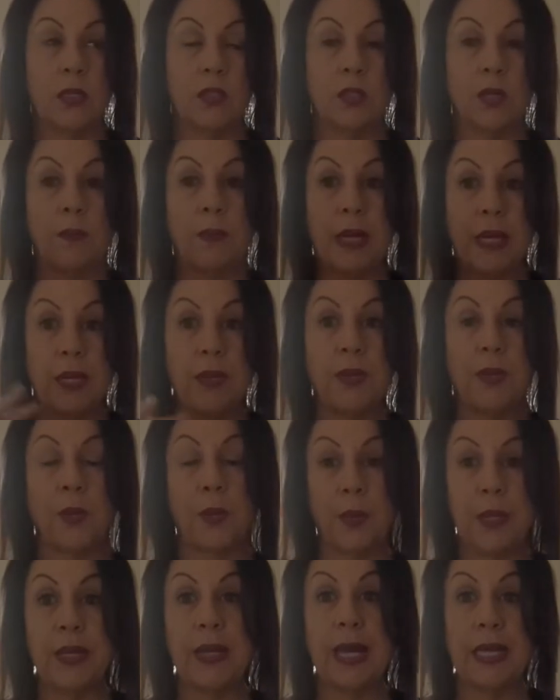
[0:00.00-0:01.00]
So I'm making
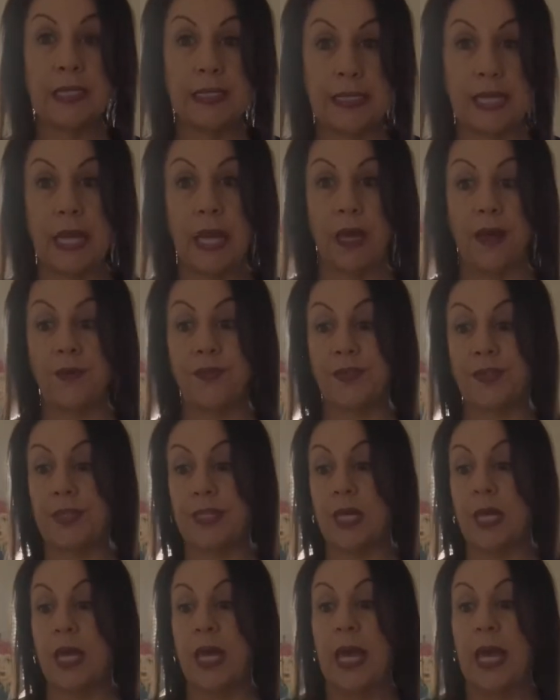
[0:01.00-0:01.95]
3 as gifts.